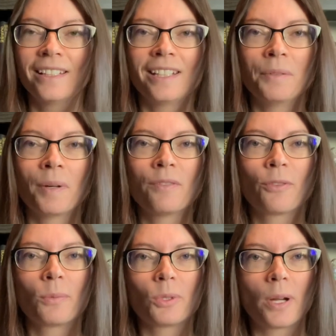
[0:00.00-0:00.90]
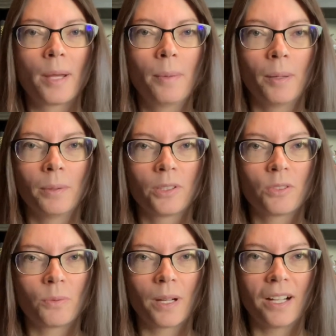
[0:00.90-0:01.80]
he went from Trad
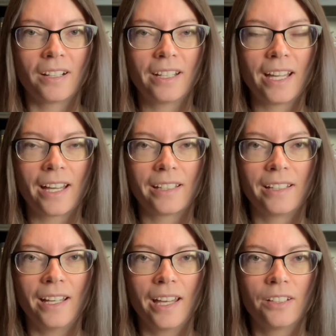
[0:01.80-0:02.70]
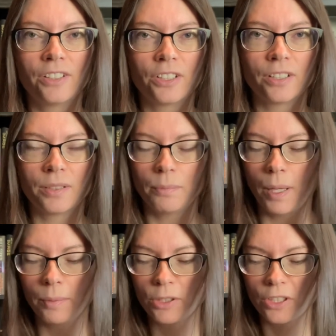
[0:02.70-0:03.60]
Published, where he had an editor,
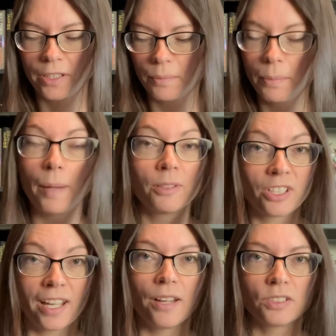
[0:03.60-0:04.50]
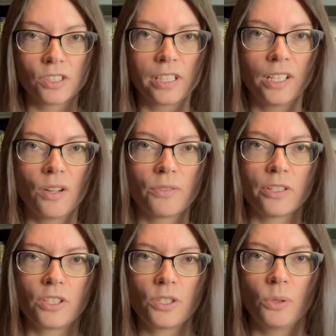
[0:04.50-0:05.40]
publishing house looking over
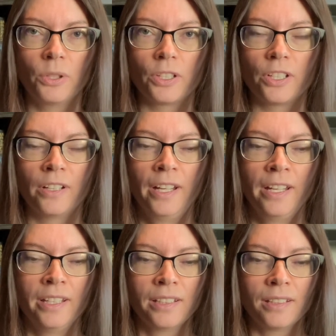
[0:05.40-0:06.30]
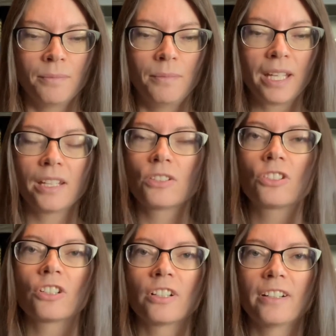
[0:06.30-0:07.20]
his shoulder, making
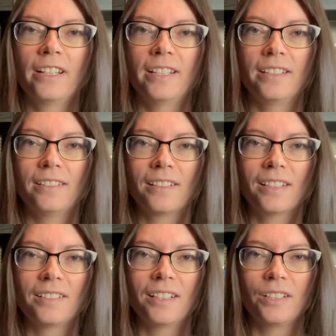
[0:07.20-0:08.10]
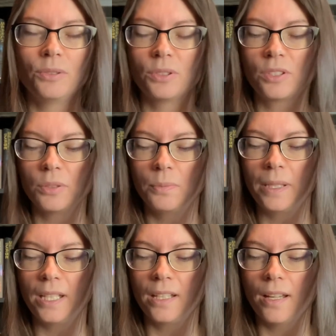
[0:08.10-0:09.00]
sure it continues to
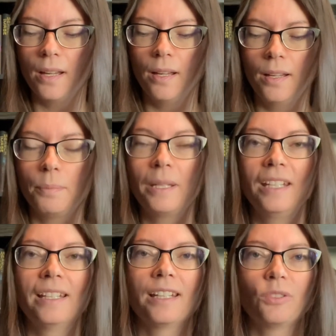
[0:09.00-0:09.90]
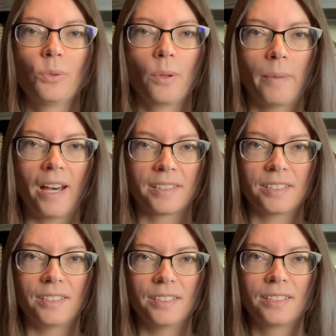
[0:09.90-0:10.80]
be appealing to the
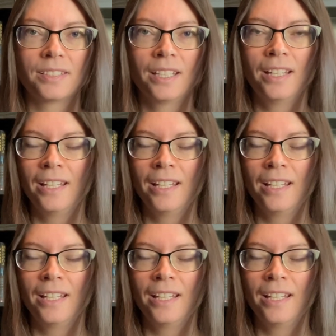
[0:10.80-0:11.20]
masses.